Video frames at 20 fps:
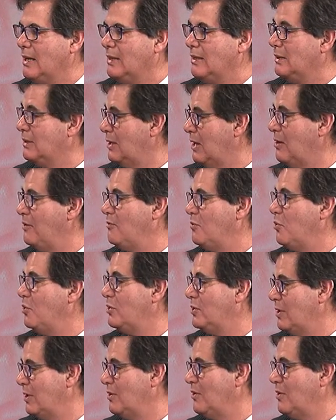In
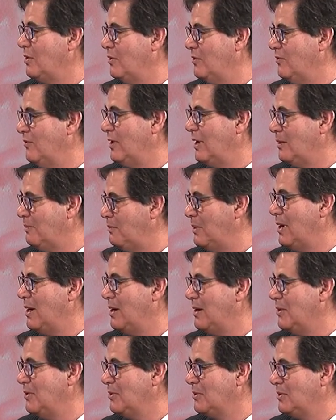California, they call it the
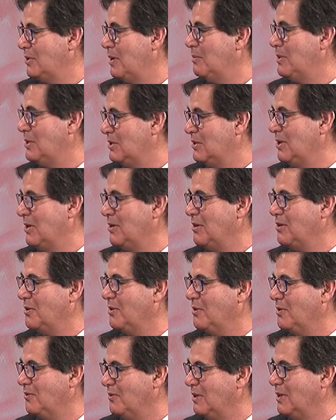vampire tummy tuck
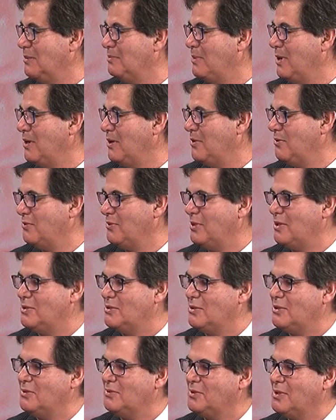or the vampire
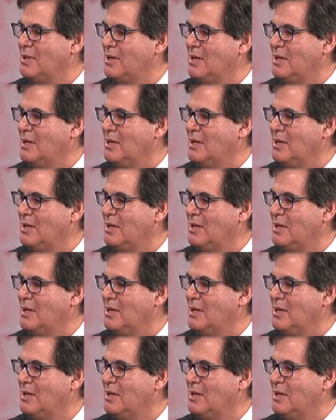facelift.